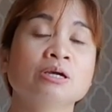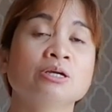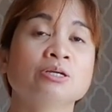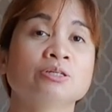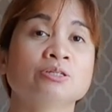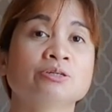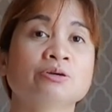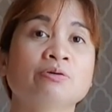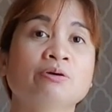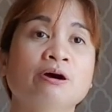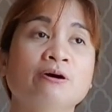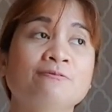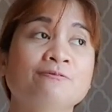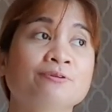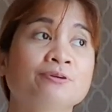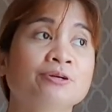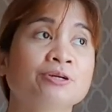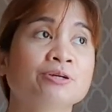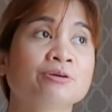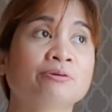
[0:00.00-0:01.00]
So
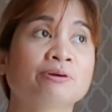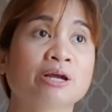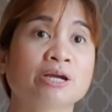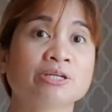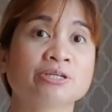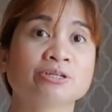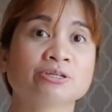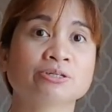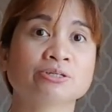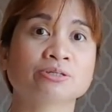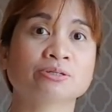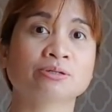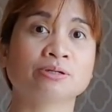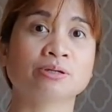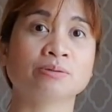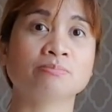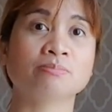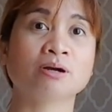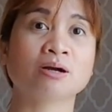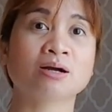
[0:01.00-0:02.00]
after you
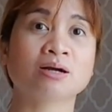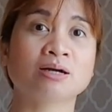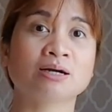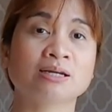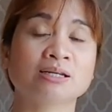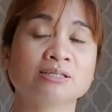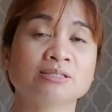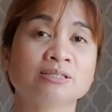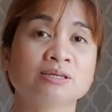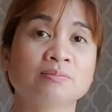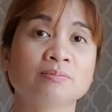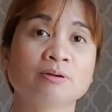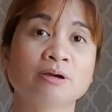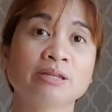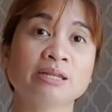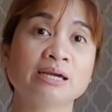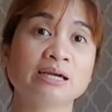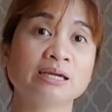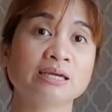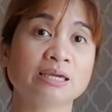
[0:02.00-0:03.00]
registered, makaka-receive ka
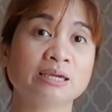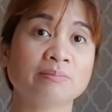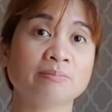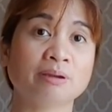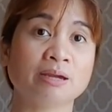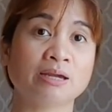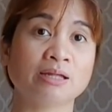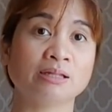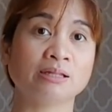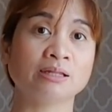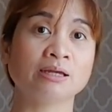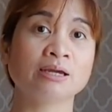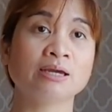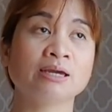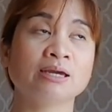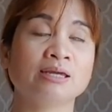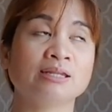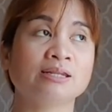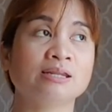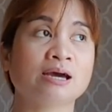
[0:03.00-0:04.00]
ng email
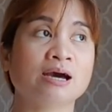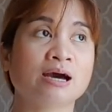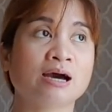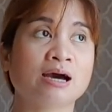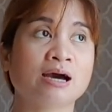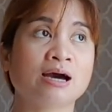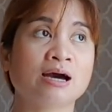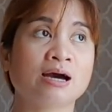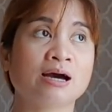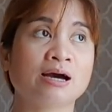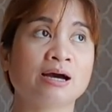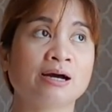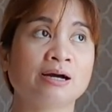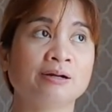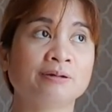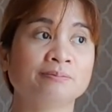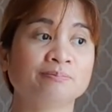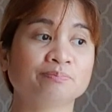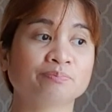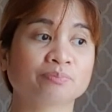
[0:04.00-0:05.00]

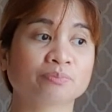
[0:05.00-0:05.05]
na